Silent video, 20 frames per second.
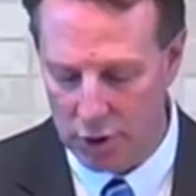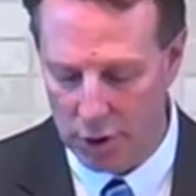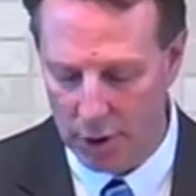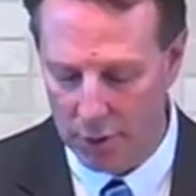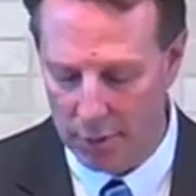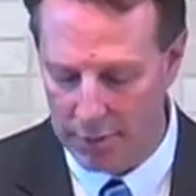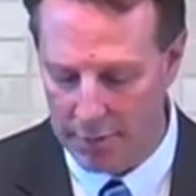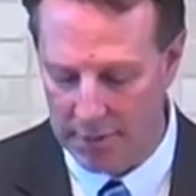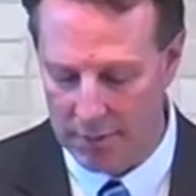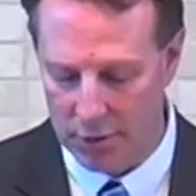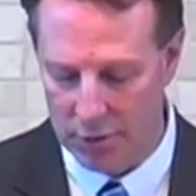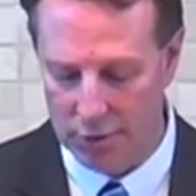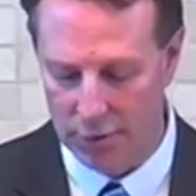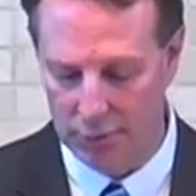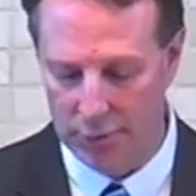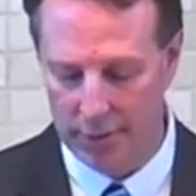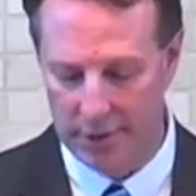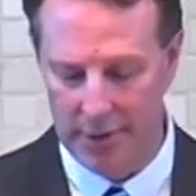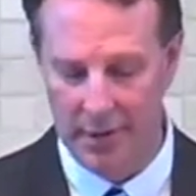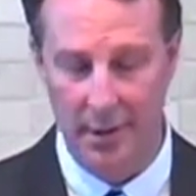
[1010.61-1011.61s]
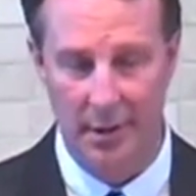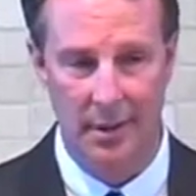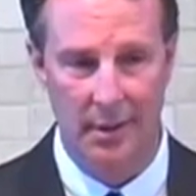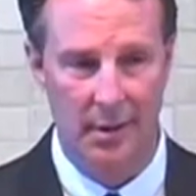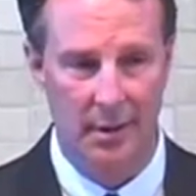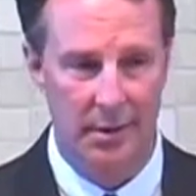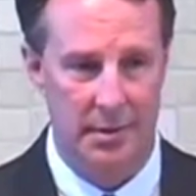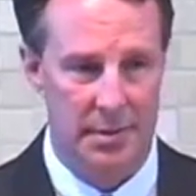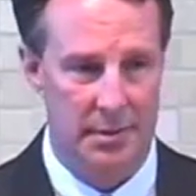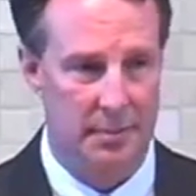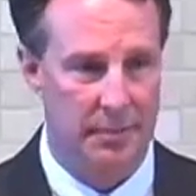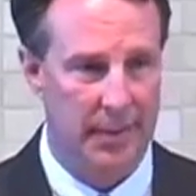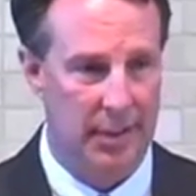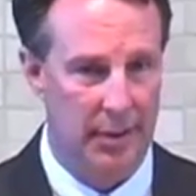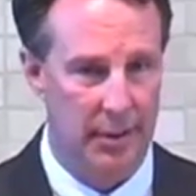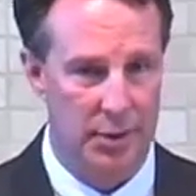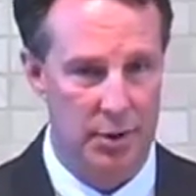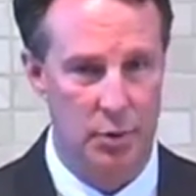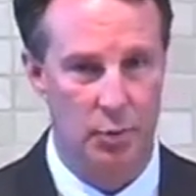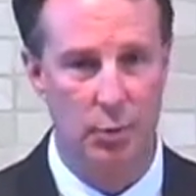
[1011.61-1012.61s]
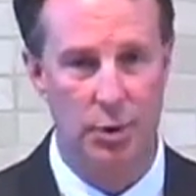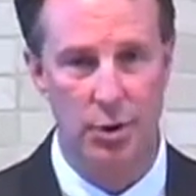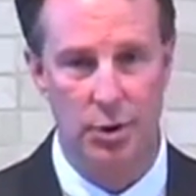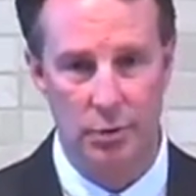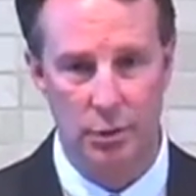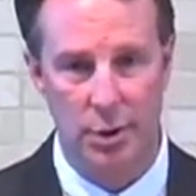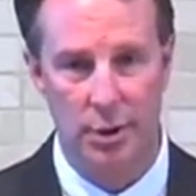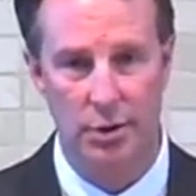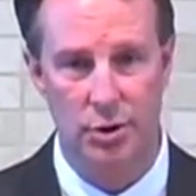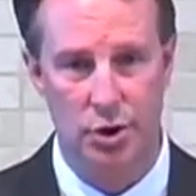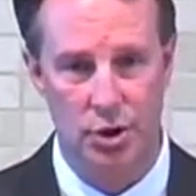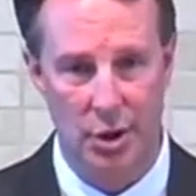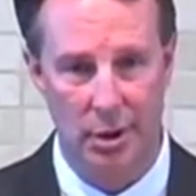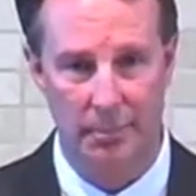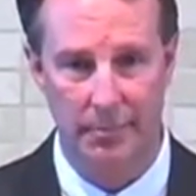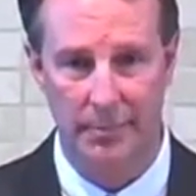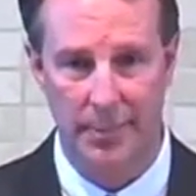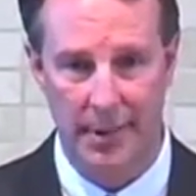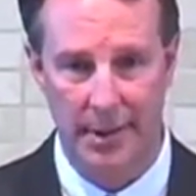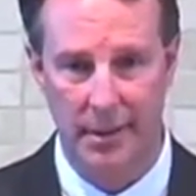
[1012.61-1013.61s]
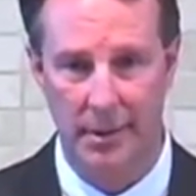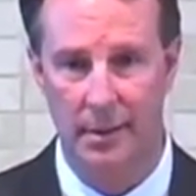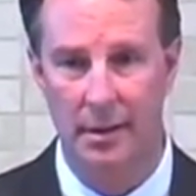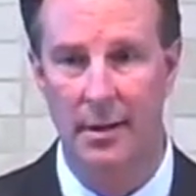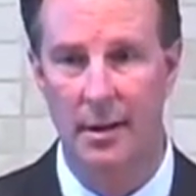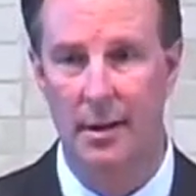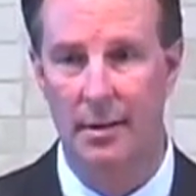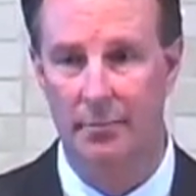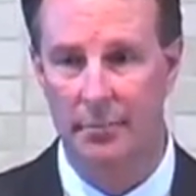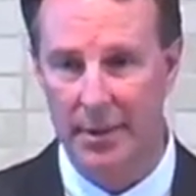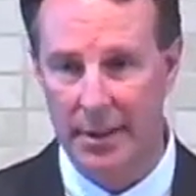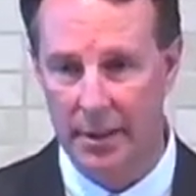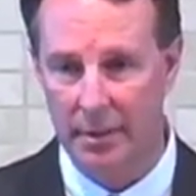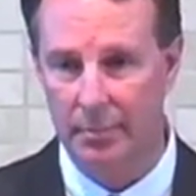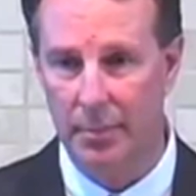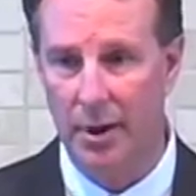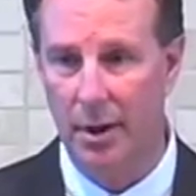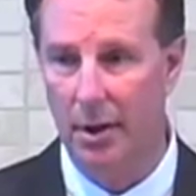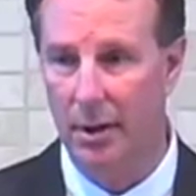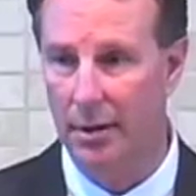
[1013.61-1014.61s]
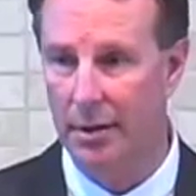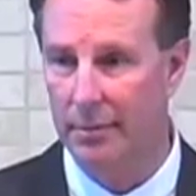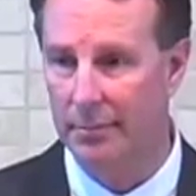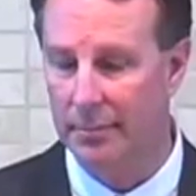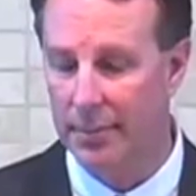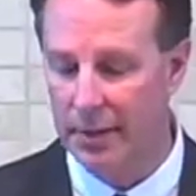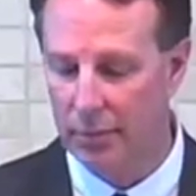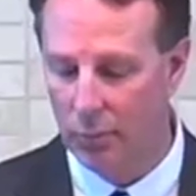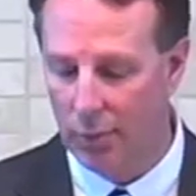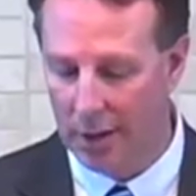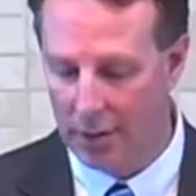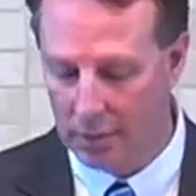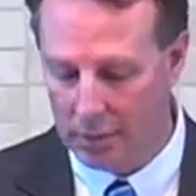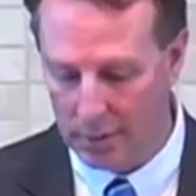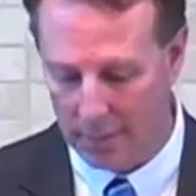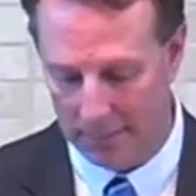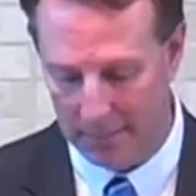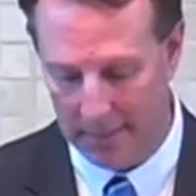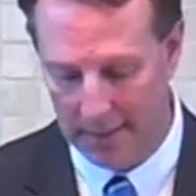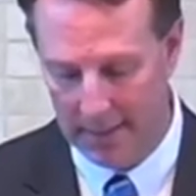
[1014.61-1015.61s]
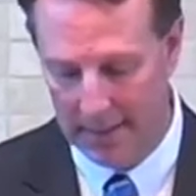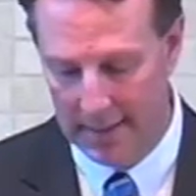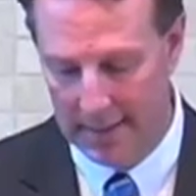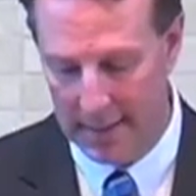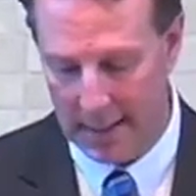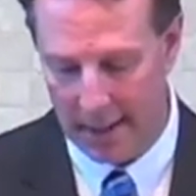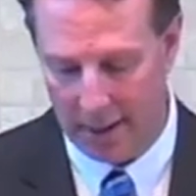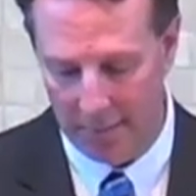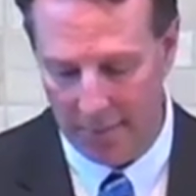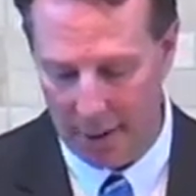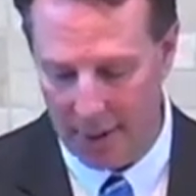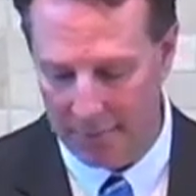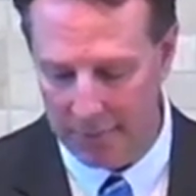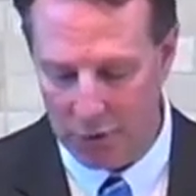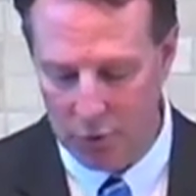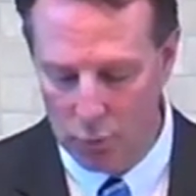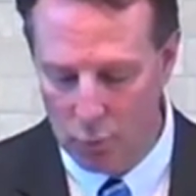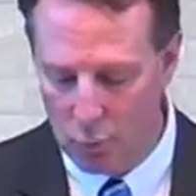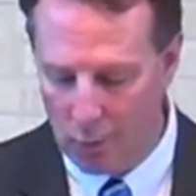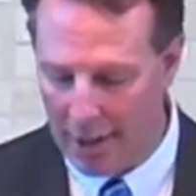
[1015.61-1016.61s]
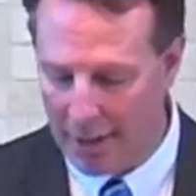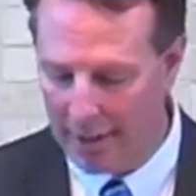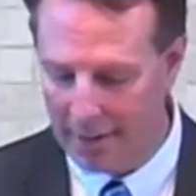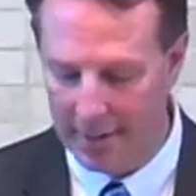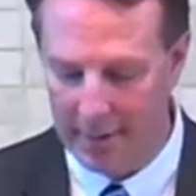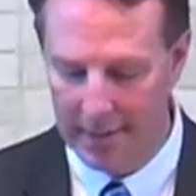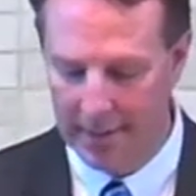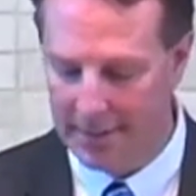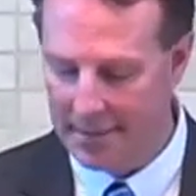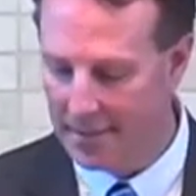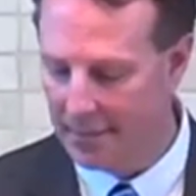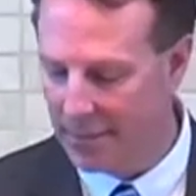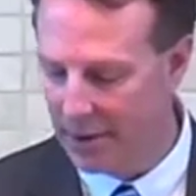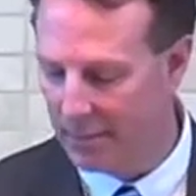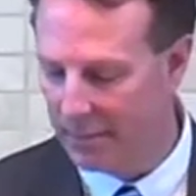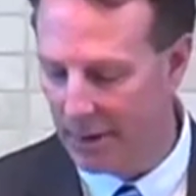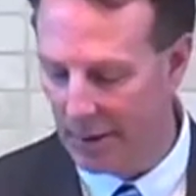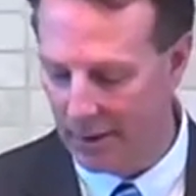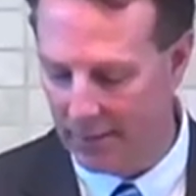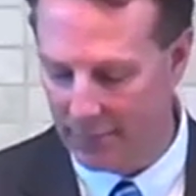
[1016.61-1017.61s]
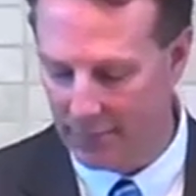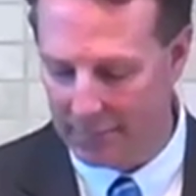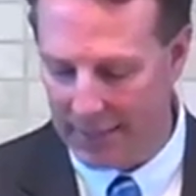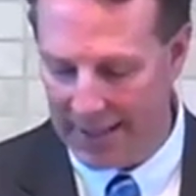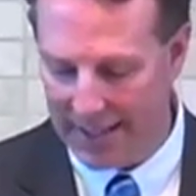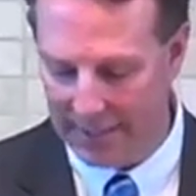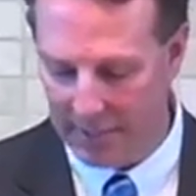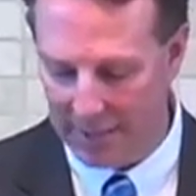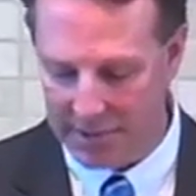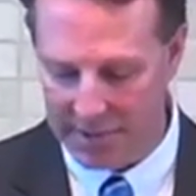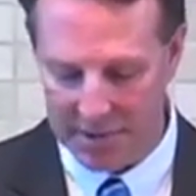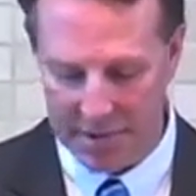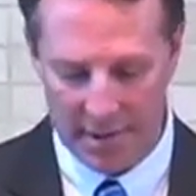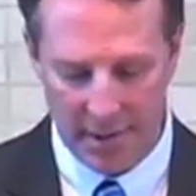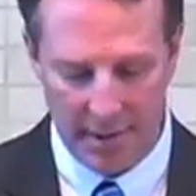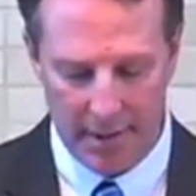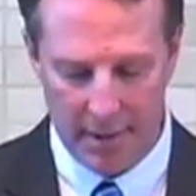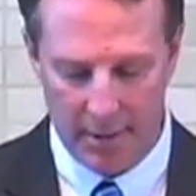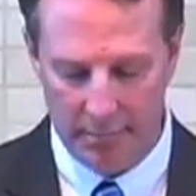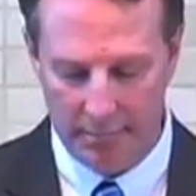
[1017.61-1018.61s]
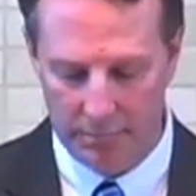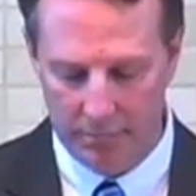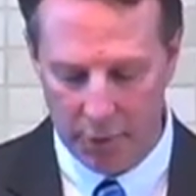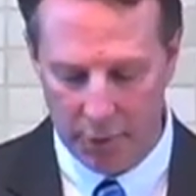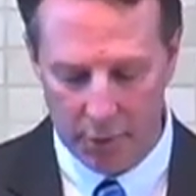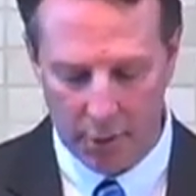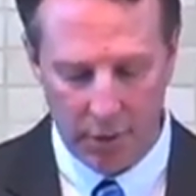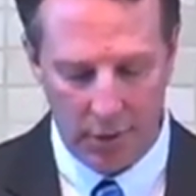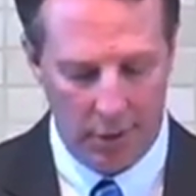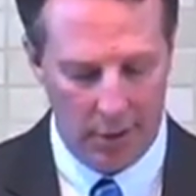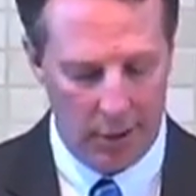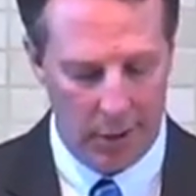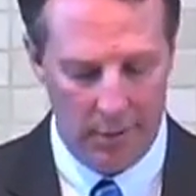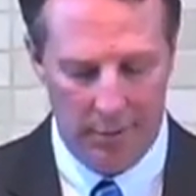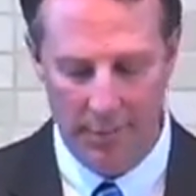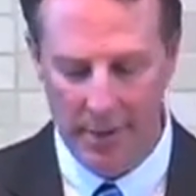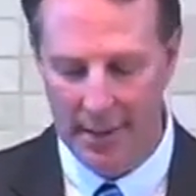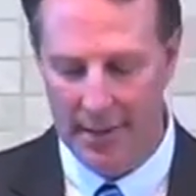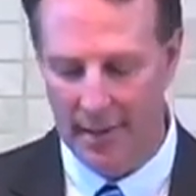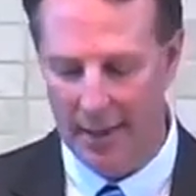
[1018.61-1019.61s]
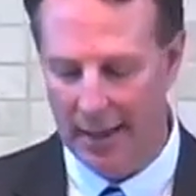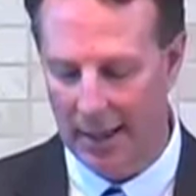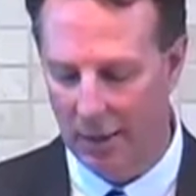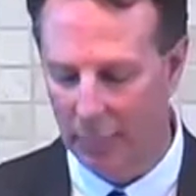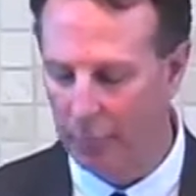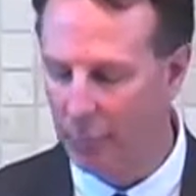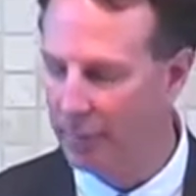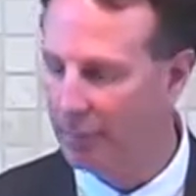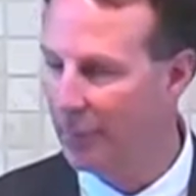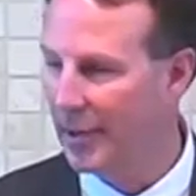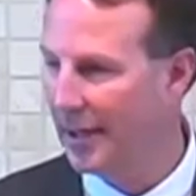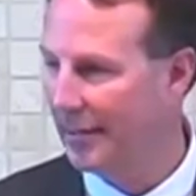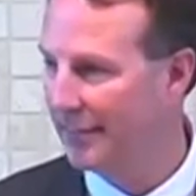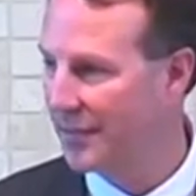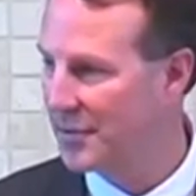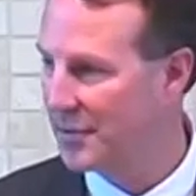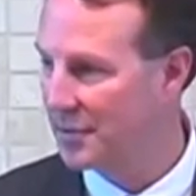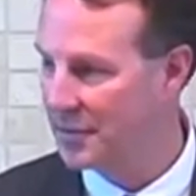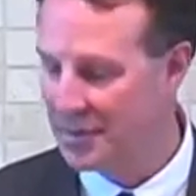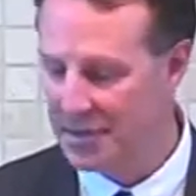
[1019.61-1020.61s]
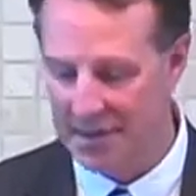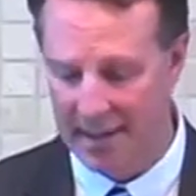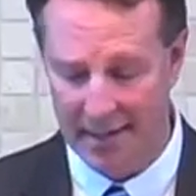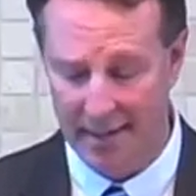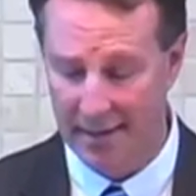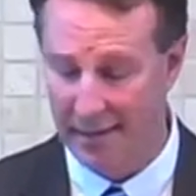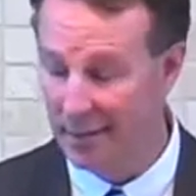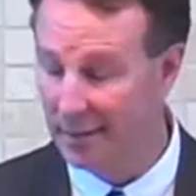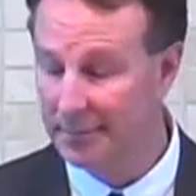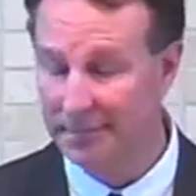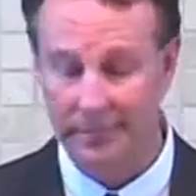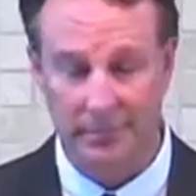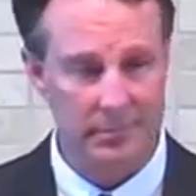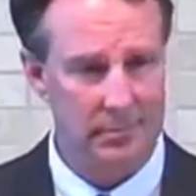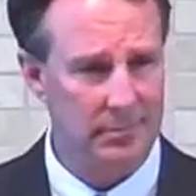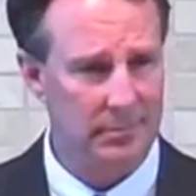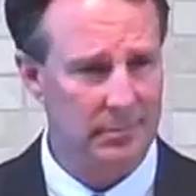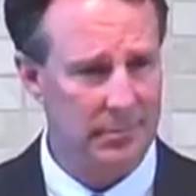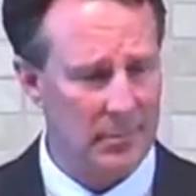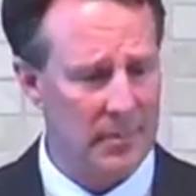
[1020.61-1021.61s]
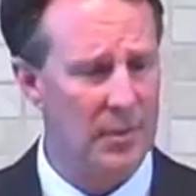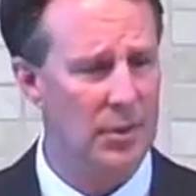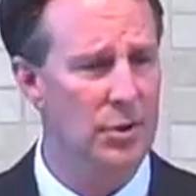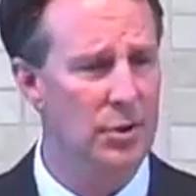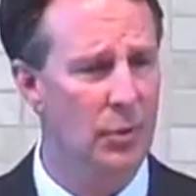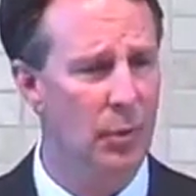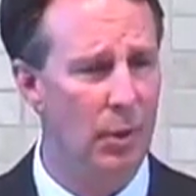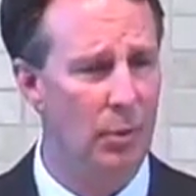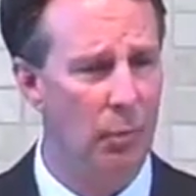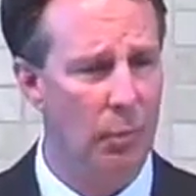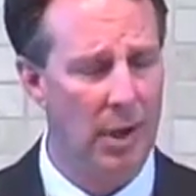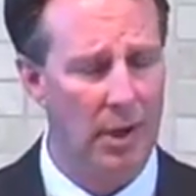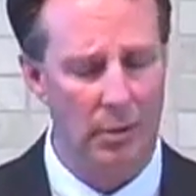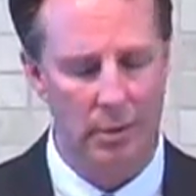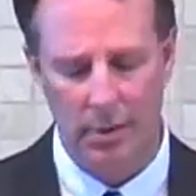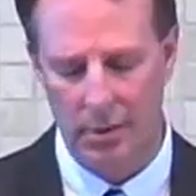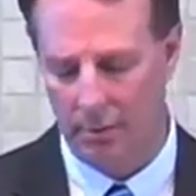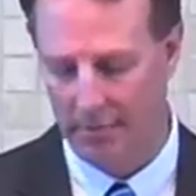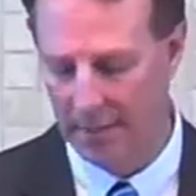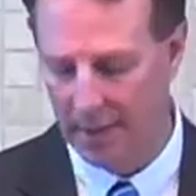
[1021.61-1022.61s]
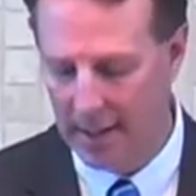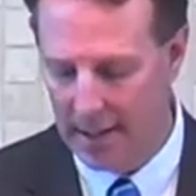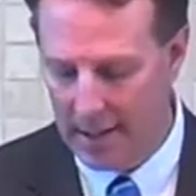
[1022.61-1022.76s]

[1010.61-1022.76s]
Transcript: Joe's is truly, it is a parish where you can jump in, be a part, and be welcome. If you want to be a part of a Bible study, a book club, help with Breakfast with Santa, you are welcome.